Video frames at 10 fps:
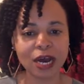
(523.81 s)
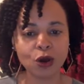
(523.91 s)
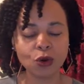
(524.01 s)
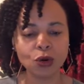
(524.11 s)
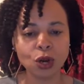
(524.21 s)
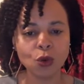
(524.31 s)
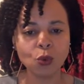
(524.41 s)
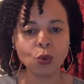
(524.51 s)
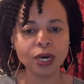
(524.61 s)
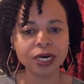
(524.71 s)
find
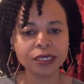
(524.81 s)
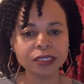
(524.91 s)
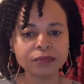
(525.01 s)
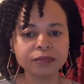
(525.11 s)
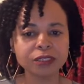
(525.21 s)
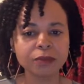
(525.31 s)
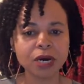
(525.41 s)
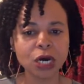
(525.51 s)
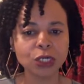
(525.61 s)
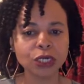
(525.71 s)
out what are
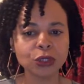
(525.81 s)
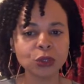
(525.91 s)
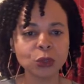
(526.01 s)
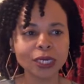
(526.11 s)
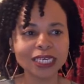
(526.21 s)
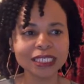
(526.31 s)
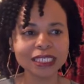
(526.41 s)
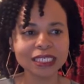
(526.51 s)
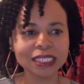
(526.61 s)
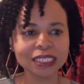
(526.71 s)
some small
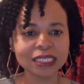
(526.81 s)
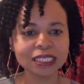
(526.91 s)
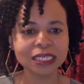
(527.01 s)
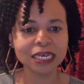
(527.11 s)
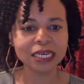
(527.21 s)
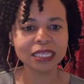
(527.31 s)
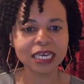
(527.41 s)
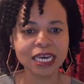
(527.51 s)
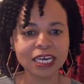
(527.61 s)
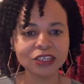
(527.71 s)

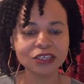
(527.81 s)
annoyances